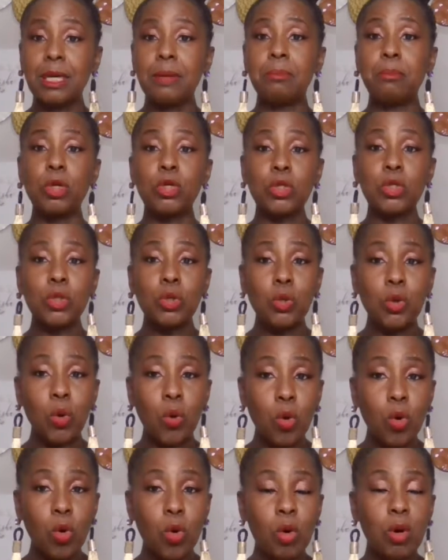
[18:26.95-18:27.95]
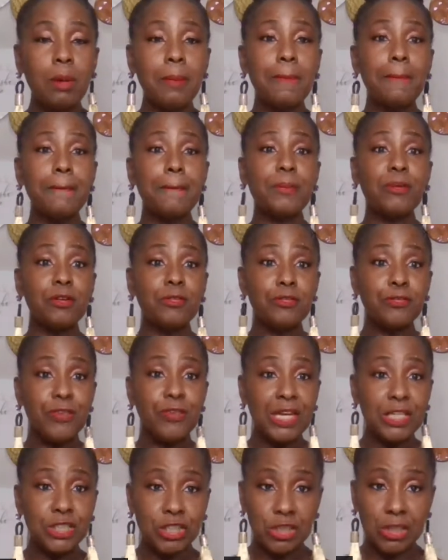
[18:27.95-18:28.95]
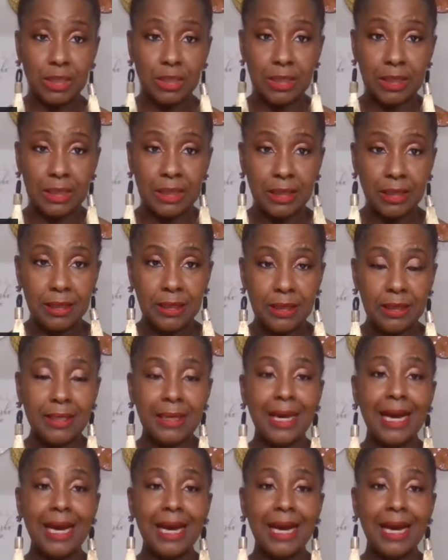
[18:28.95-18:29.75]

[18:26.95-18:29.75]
but go professionally